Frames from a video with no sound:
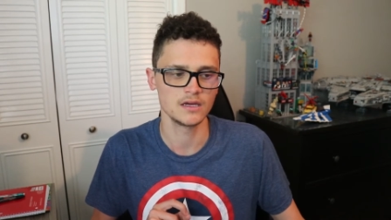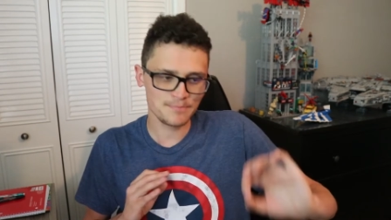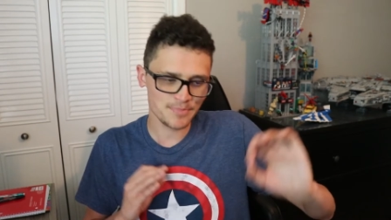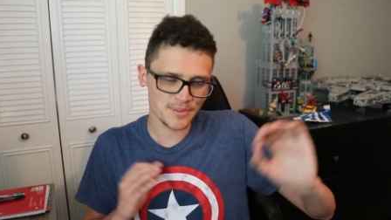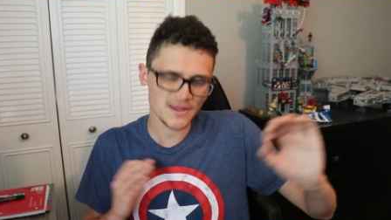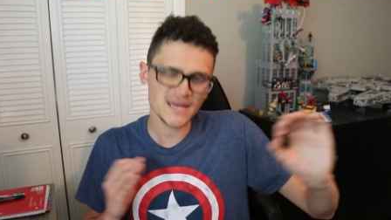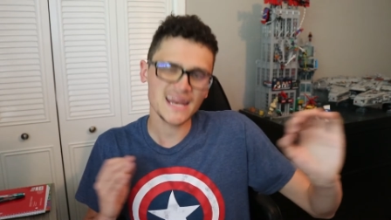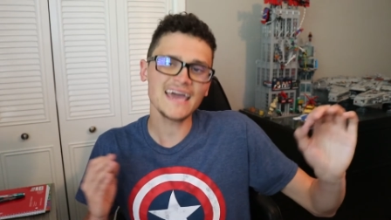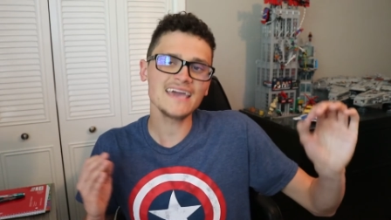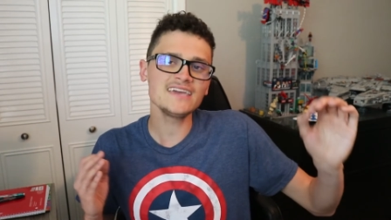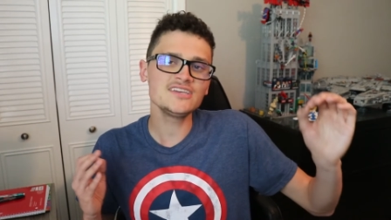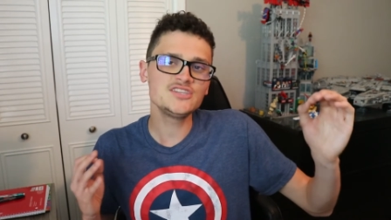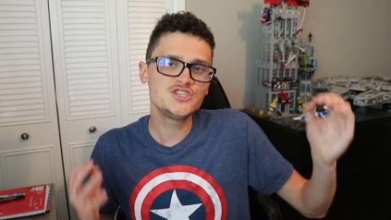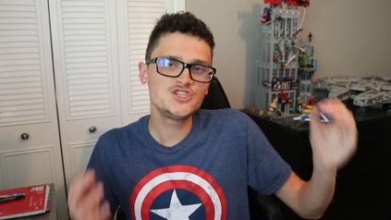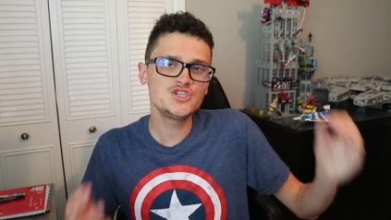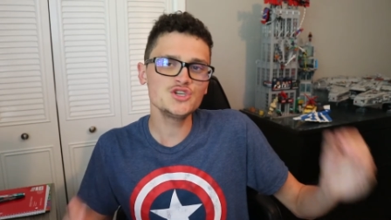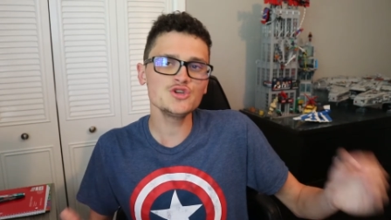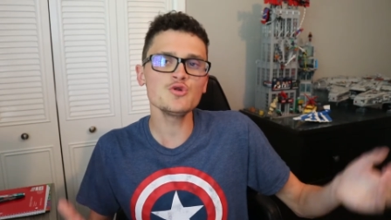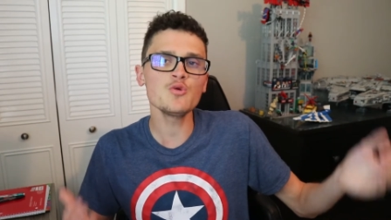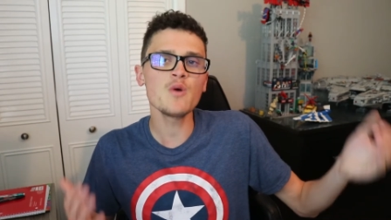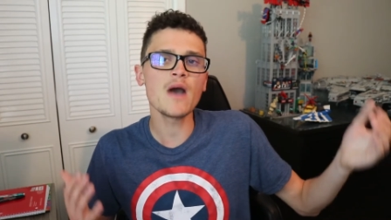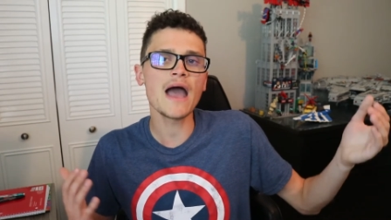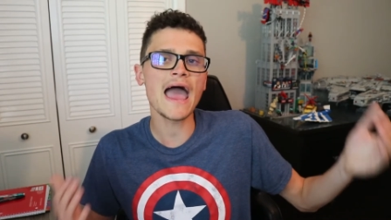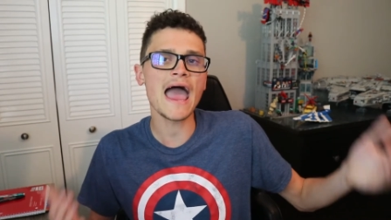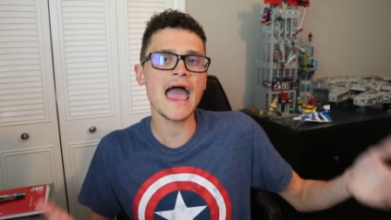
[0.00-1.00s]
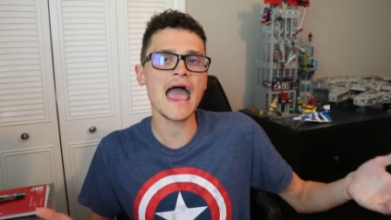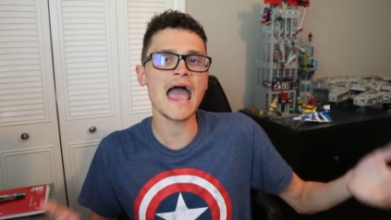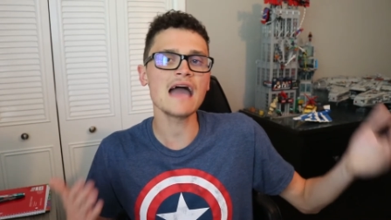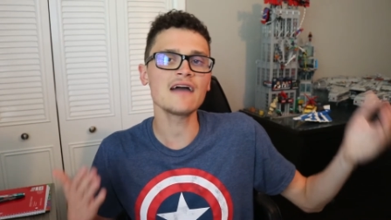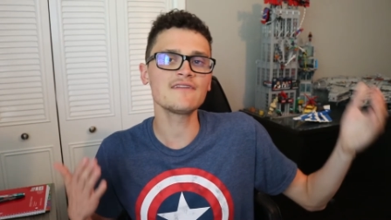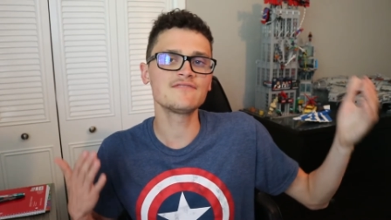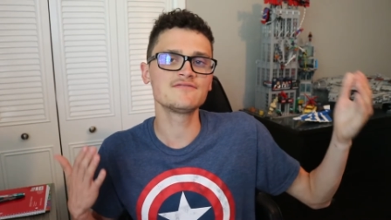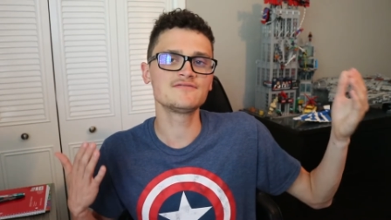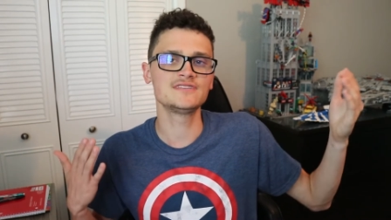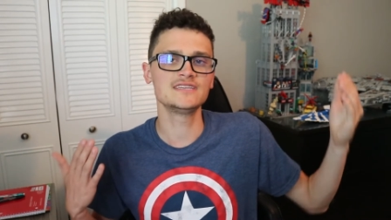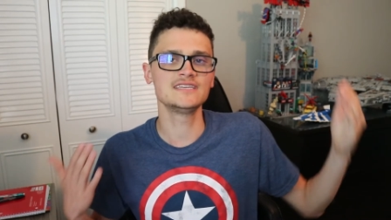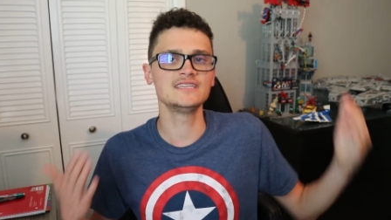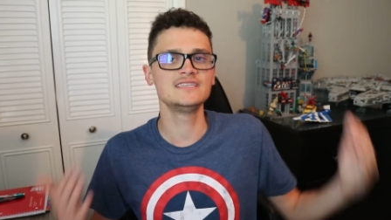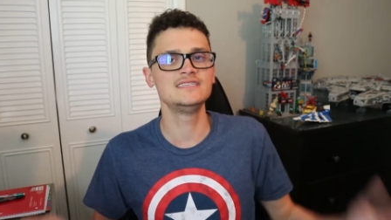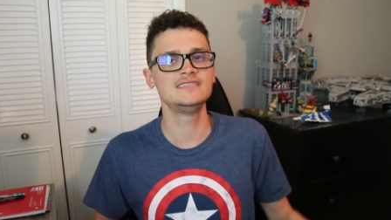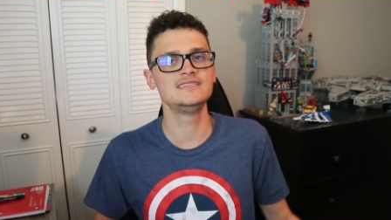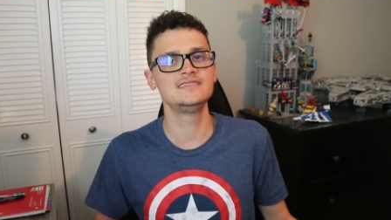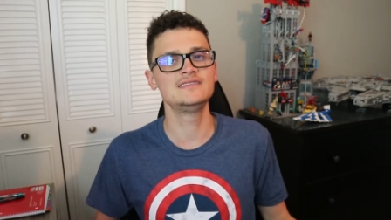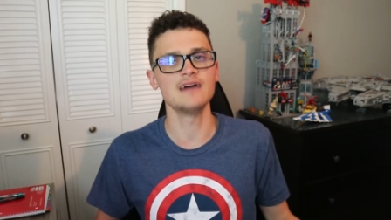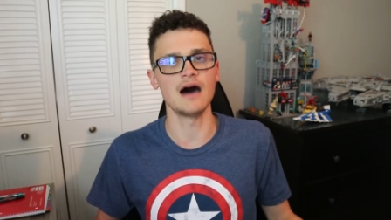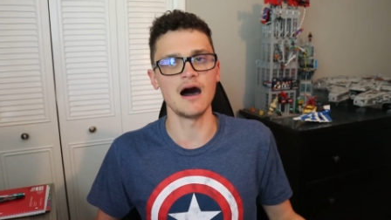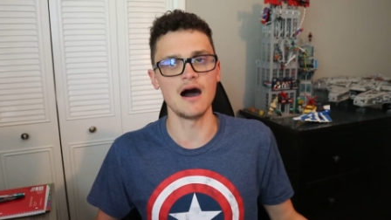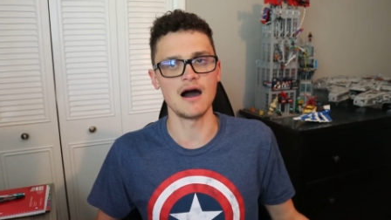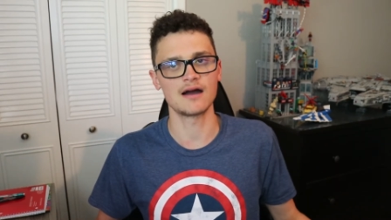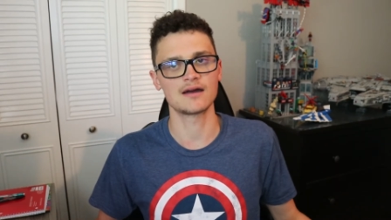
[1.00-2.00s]
but I do have to
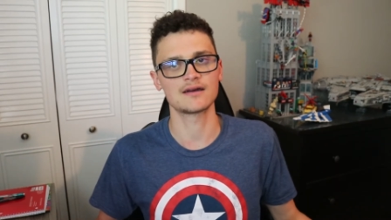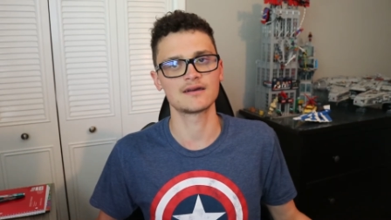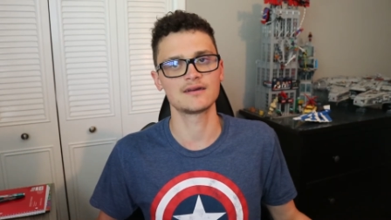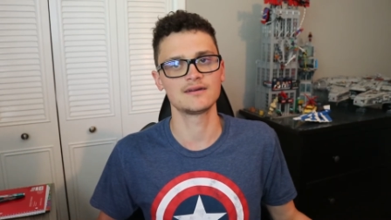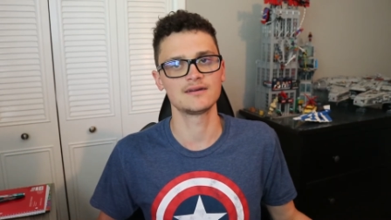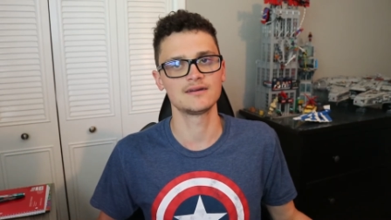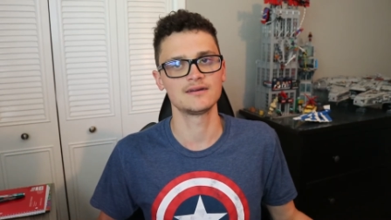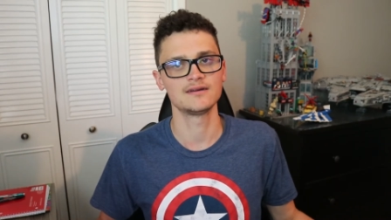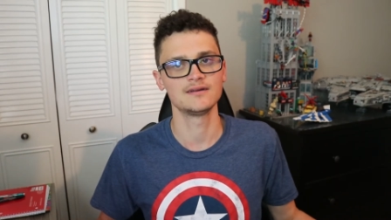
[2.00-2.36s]
dock